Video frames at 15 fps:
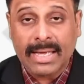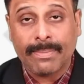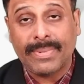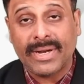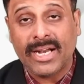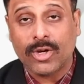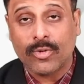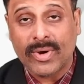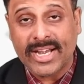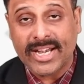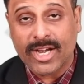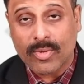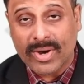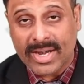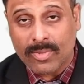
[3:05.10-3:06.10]
April
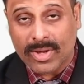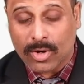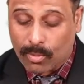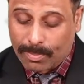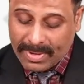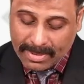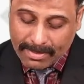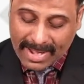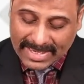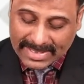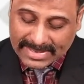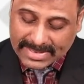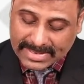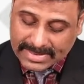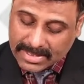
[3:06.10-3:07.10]
2021. Opening
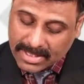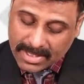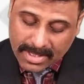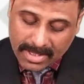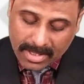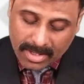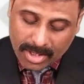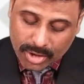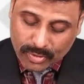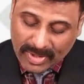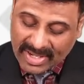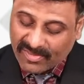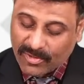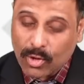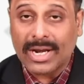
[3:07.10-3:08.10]
balance is
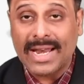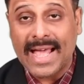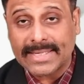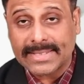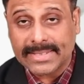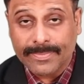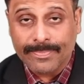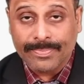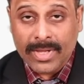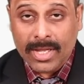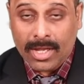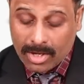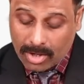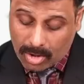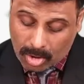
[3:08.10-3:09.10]
24 lakhs.
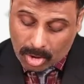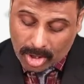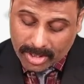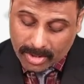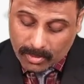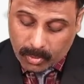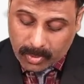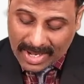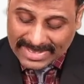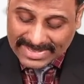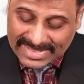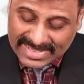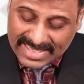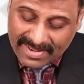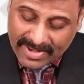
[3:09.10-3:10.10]
On
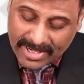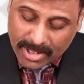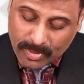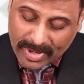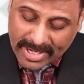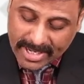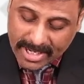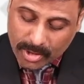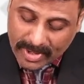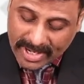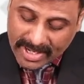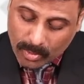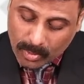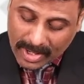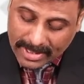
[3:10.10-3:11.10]

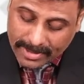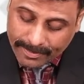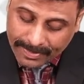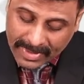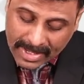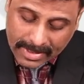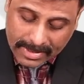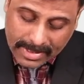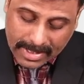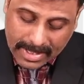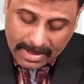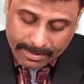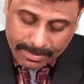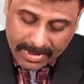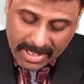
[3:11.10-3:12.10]
1/7/2021, the
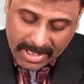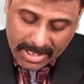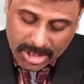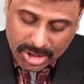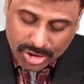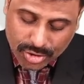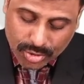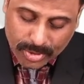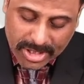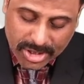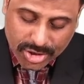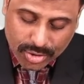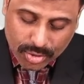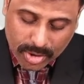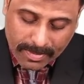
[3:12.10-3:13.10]
company
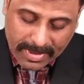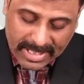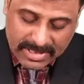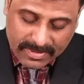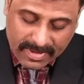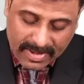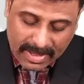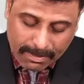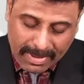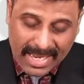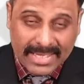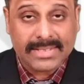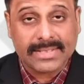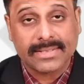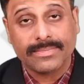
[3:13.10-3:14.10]
issued means we will
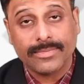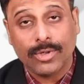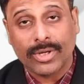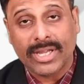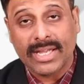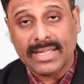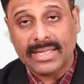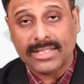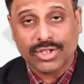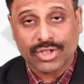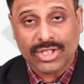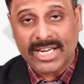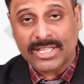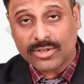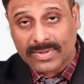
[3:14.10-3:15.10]
plus. Okay, the
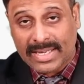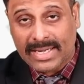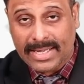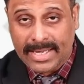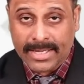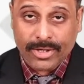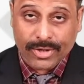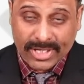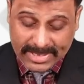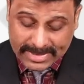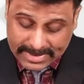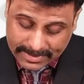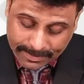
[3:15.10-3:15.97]
shares will increase.